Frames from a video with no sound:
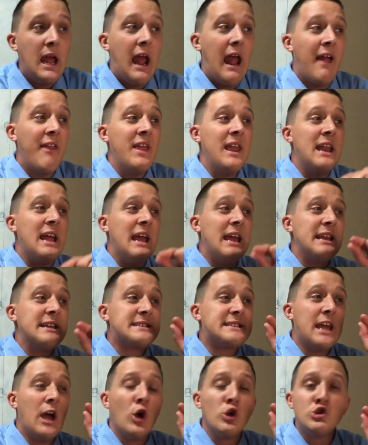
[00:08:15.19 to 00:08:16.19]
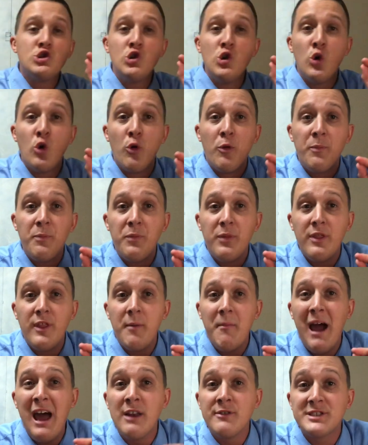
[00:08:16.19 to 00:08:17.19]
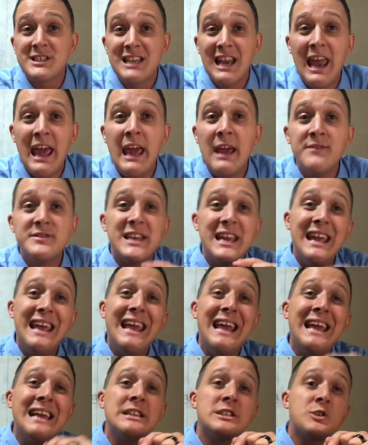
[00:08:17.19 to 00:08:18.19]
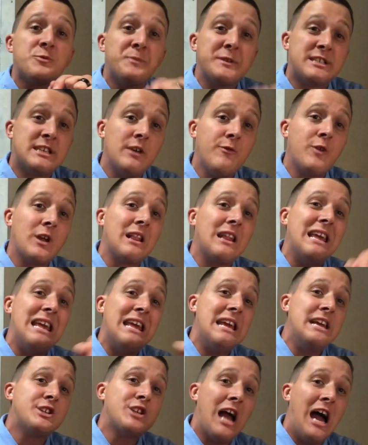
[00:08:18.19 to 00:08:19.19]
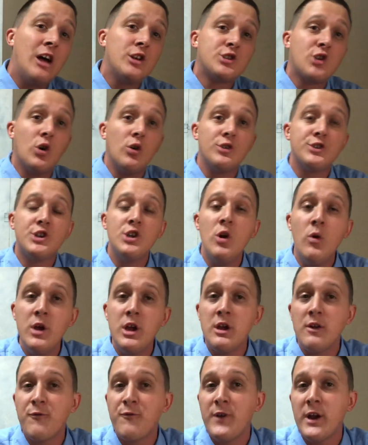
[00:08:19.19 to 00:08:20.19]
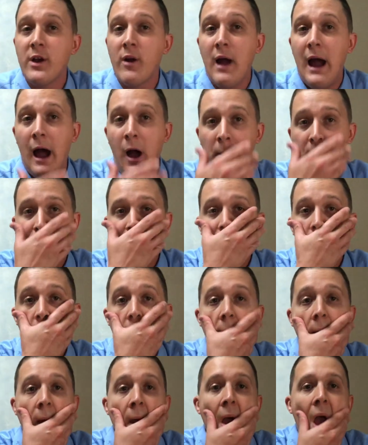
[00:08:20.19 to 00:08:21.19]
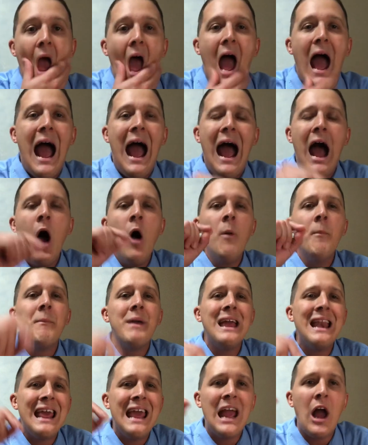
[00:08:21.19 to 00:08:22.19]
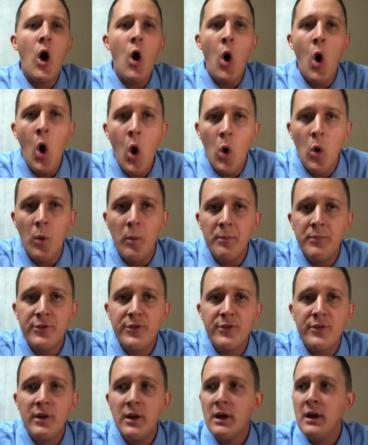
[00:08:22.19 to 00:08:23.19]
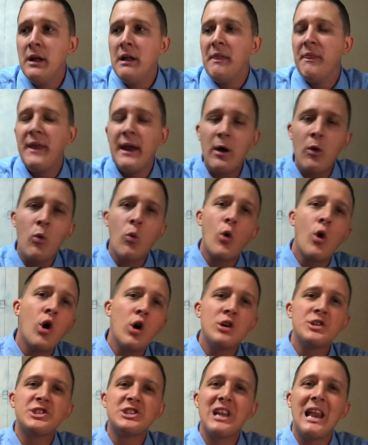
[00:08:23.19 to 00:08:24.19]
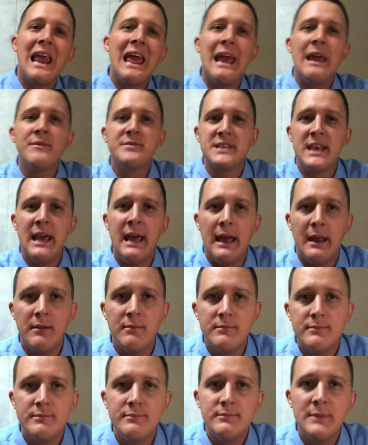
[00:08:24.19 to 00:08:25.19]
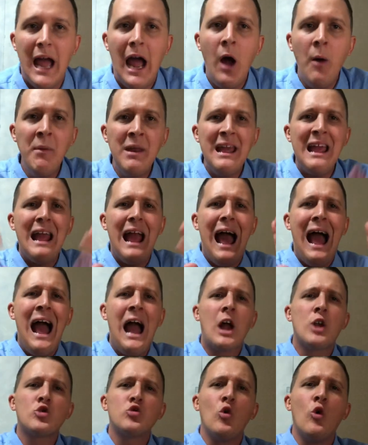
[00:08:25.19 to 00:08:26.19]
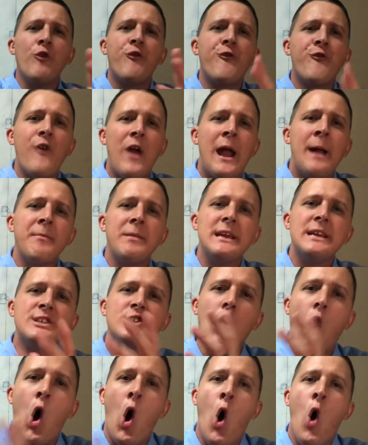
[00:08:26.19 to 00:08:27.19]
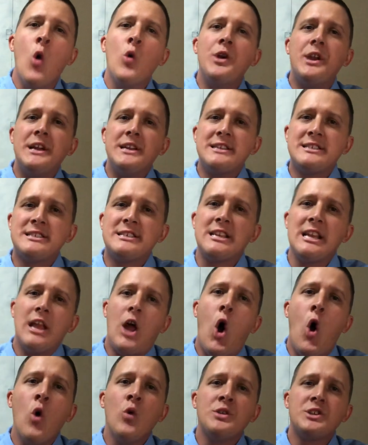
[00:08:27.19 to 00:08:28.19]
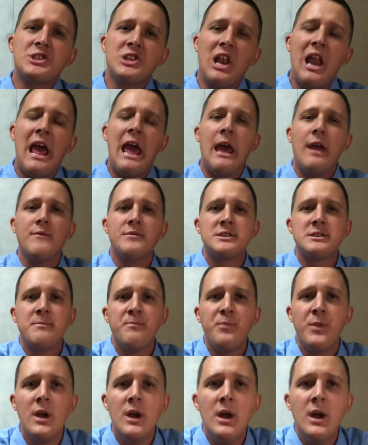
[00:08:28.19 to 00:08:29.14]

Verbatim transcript: And it tells you the amount of slaves in specifically each household. So you know what you can figure out? How many homes there were slaves in. How many actual families owned slaves?